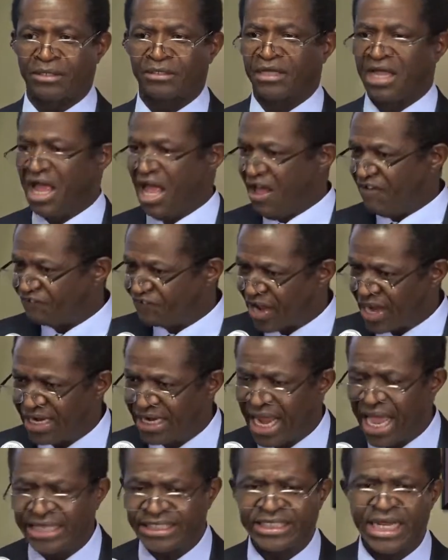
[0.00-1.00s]
all.
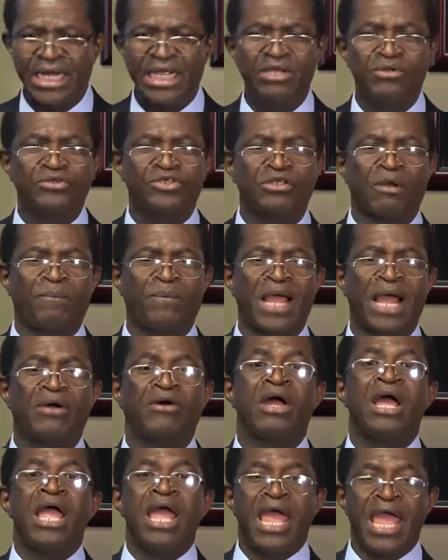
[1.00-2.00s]
Financially, He will supply
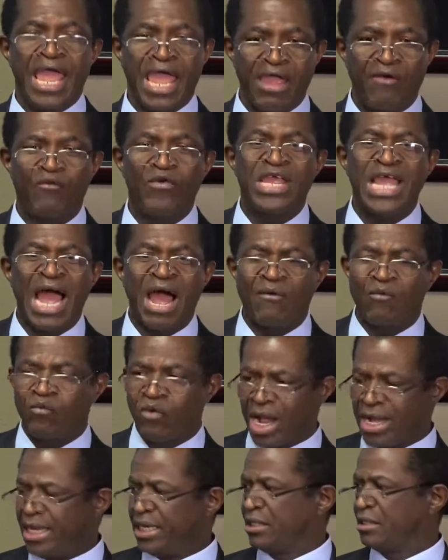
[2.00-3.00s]
all. If we are
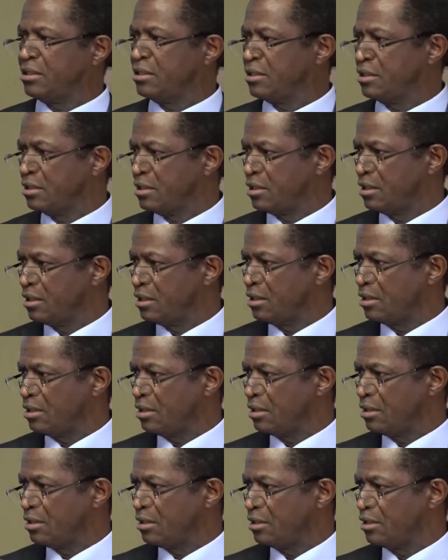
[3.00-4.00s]
willing
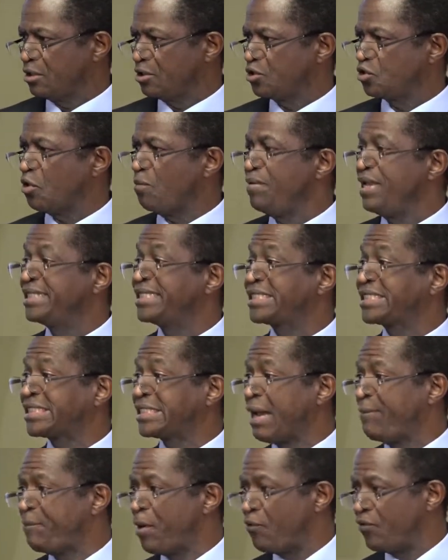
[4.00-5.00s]
to be
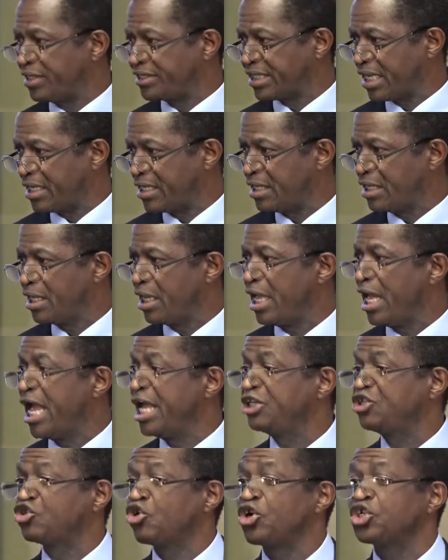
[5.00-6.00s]
separated
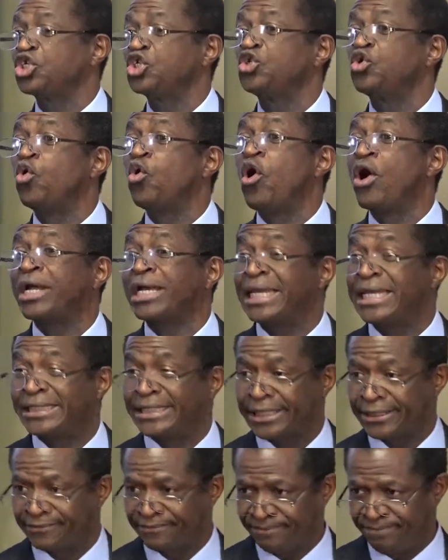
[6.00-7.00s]
and touch no unclean
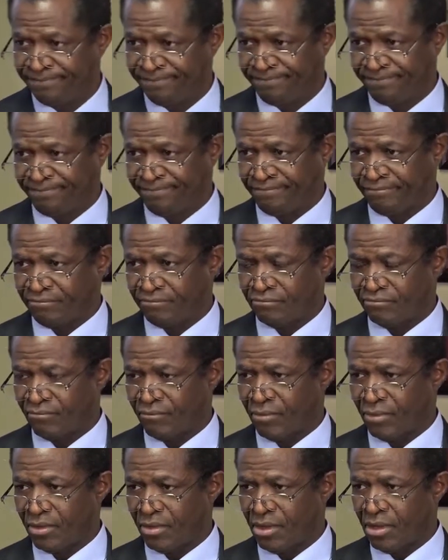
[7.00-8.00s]
thing.
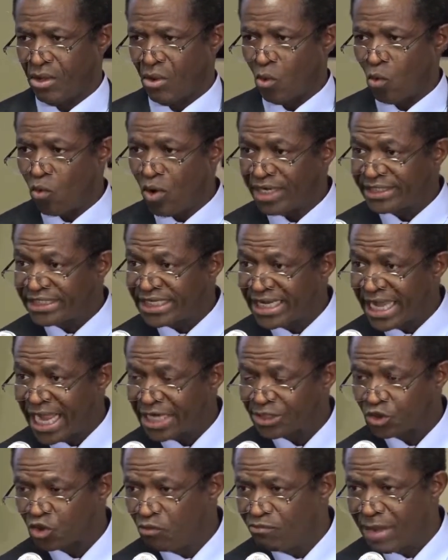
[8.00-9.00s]
One thing
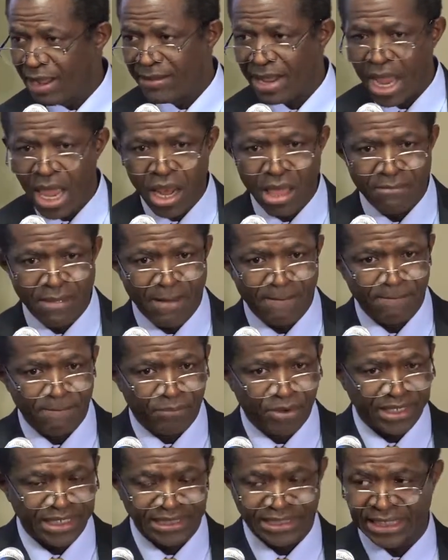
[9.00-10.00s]
I told my elder, my
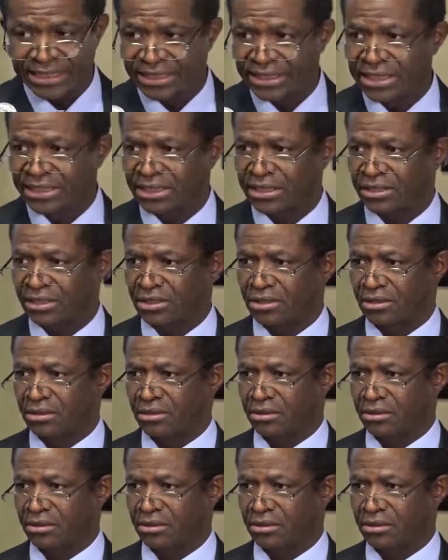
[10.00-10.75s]
brothers and sisters,